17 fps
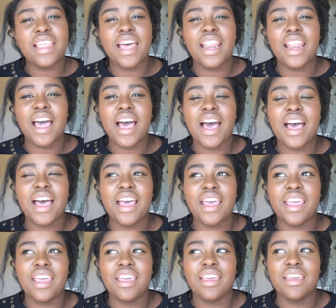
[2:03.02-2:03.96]
that
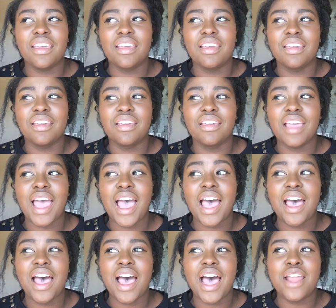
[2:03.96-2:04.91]
I
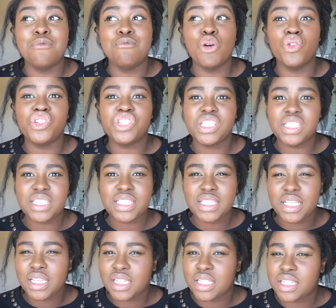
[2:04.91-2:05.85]
had motion
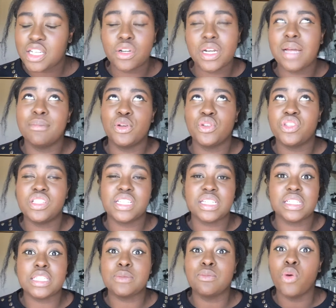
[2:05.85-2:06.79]
sickness, or not motion
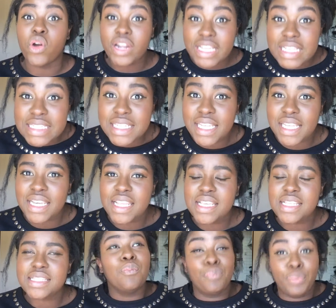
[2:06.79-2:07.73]
sickness, morning
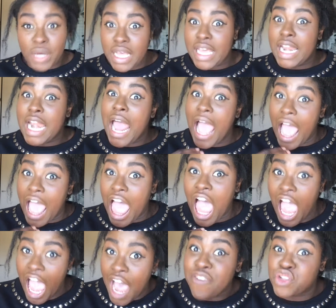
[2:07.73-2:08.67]
sickness. But
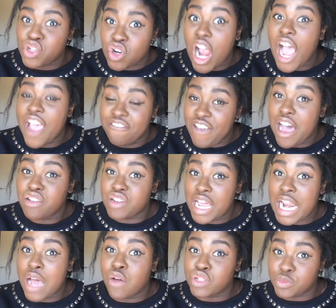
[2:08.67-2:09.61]
after I found
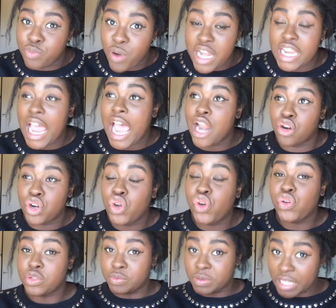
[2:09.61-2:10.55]
out I was pregnant, I don't know,
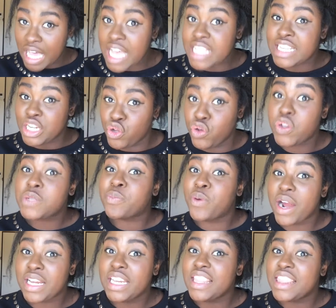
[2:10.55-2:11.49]
it was because I knew I was
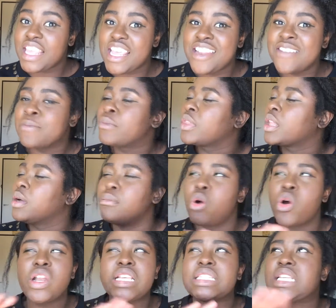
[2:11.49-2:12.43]
pregnant then,
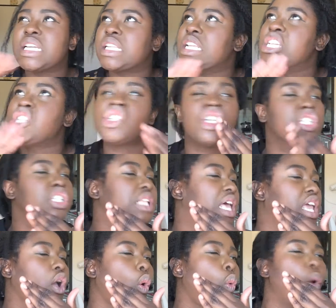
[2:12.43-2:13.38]
morning sickness just
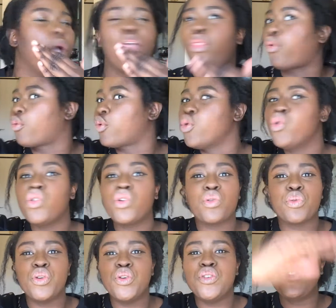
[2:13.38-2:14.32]
like went through the
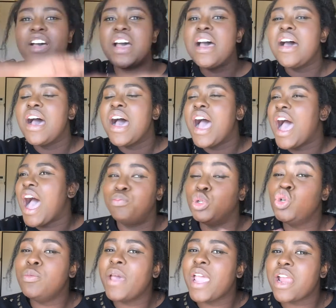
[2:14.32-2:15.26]
roof.
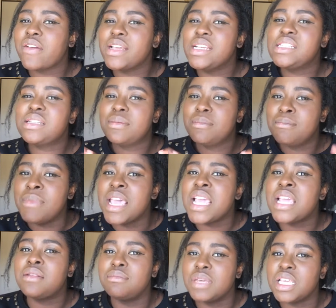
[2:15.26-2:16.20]
Blueberries
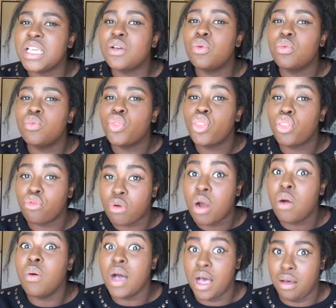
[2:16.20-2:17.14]
made me
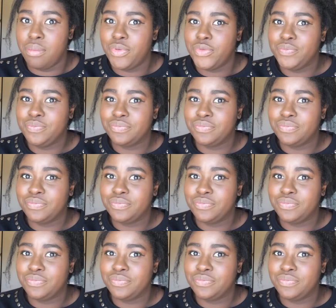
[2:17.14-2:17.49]
throw up,